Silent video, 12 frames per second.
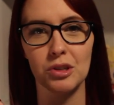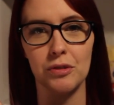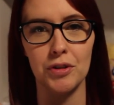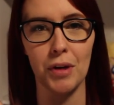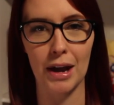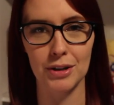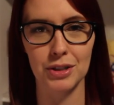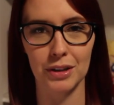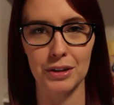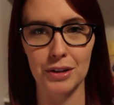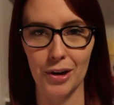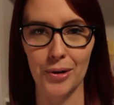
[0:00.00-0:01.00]
so if you
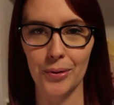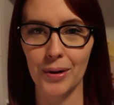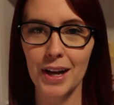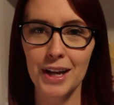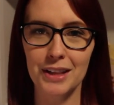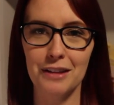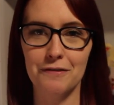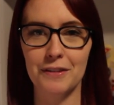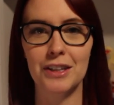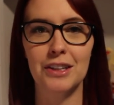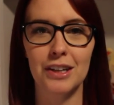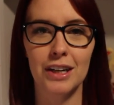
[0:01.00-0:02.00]
actually know the
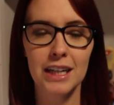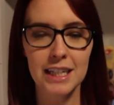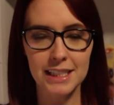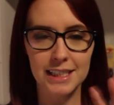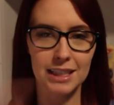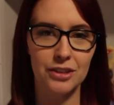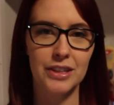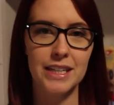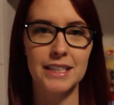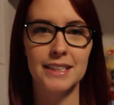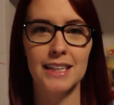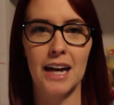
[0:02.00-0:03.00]
Fear
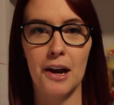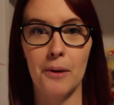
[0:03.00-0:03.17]
series,